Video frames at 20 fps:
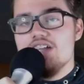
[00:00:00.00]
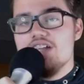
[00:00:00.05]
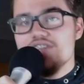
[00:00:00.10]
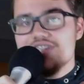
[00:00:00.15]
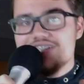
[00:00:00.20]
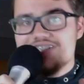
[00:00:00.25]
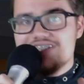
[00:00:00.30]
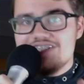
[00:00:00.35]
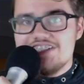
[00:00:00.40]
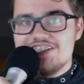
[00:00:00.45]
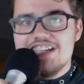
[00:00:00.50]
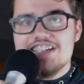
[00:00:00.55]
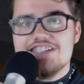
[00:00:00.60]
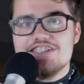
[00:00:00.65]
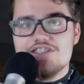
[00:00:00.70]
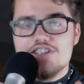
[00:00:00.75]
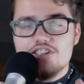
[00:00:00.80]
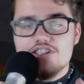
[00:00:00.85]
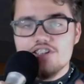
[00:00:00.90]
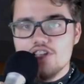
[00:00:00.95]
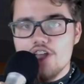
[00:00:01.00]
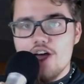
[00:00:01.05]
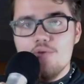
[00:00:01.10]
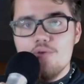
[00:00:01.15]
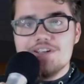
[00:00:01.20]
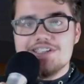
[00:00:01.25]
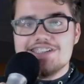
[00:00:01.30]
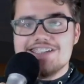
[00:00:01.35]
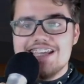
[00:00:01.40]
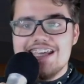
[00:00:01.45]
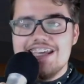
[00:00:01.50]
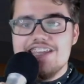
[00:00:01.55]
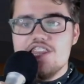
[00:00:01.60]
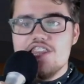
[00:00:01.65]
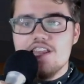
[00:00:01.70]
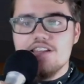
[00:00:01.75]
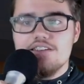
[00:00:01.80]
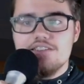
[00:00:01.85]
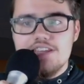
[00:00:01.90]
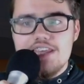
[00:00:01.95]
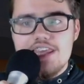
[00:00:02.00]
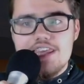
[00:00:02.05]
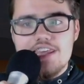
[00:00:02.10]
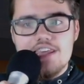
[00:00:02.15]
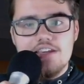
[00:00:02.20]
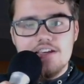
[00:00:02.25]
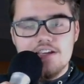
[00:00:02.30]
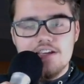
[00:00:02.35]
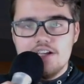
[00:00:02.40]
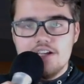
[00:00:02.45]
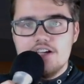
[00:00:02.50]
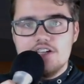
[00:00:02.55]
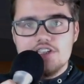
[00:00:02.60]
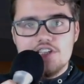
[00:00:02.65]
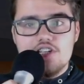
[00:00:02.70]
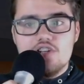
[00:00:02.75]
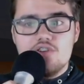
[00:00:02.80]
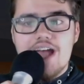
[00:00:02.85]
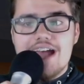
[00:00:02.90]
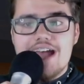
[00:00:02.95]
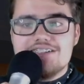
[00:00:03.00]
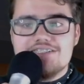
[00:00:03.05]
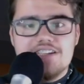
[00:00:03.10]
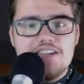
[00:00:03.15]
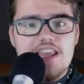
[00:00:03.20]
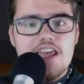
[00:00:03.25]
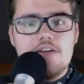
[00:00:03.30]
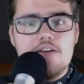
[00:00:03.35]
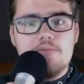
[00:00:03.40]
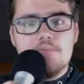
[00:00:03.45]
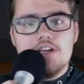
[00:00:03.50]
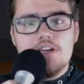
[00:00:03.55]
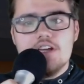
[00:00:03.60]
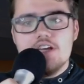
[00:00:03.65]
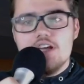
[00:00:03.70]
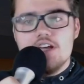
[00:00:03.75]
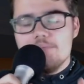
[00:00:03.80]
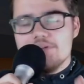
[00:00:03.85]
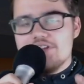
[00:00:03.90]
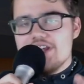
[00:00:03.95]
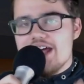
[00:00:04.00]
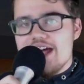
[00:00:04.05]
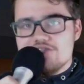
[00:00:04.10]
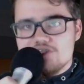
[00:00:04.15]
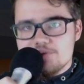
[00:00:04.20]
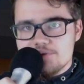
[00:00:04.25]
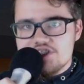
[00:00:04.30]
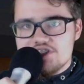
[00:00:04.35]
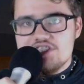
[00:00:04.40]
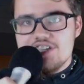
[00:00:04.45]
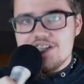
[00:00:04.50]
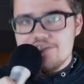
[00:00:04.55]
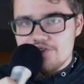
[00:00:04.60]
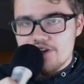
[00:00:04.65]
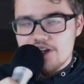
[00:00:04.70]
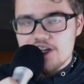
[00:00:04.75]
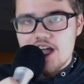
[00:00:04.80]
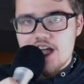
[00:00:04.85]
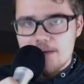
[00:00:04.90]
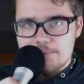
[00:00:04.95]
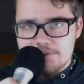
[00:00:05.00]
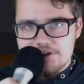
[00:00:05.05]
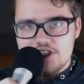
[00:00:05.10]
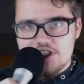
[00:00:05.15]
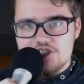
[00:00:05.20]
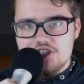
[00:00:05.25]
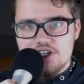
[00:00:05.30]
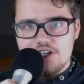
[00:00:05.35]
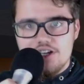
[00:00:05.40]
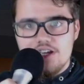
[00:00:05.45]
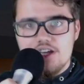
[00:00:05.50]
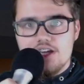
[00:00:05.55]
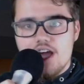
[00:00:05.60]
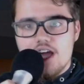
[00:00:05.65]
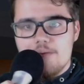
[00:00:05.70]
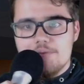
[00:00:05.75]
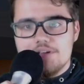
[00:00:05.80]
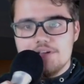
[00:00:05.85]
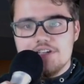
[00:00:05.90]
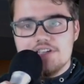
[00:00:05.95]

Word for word: the sixth lowest in the league. Congrats to them, but they have some stiff competition coming to